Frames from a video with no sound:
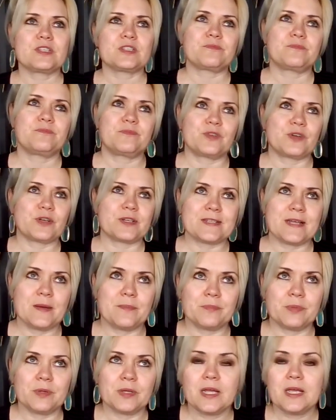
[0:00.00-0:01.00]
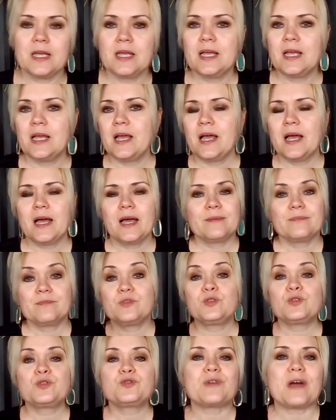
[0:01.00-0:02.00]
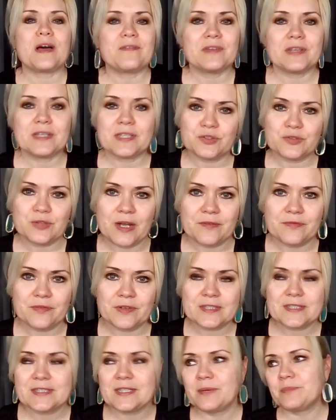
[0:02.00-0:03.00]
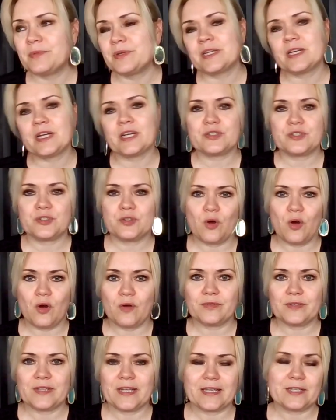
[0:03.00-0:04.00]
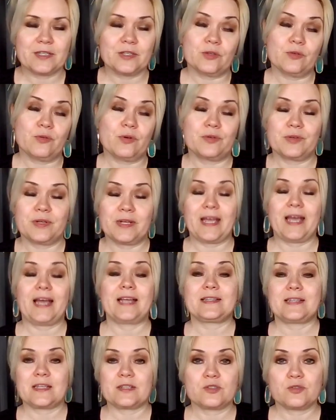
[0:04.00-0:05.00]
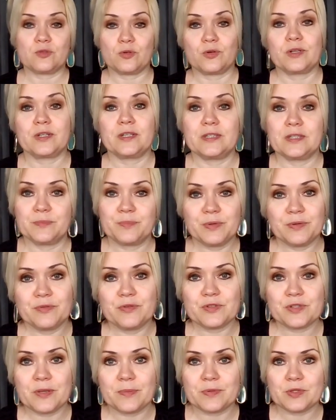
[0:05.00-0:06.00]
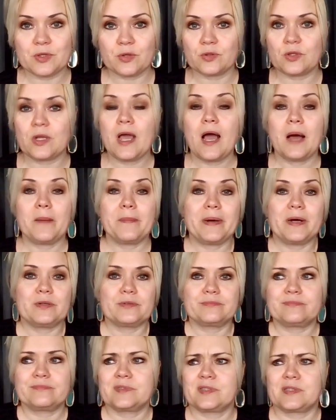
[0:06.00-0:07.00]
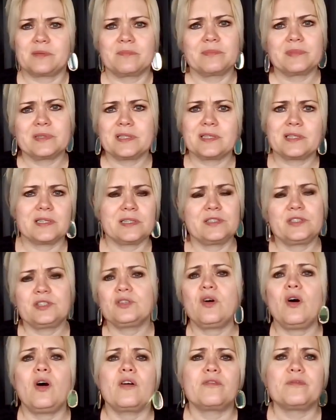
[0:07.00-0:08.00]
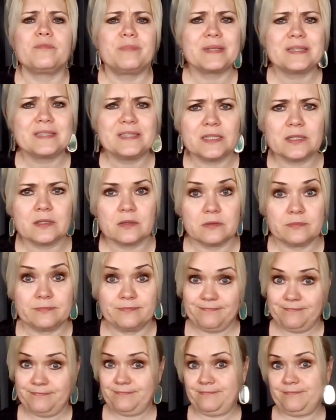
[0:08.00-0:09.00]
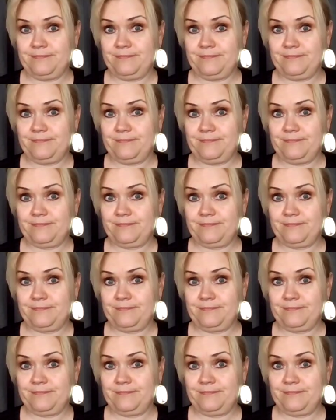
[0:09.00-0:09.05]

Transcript: Just for example, you driving in traffic, somebody cuts you off, like already had that story in the previous episode about somebody cut you off, big deal.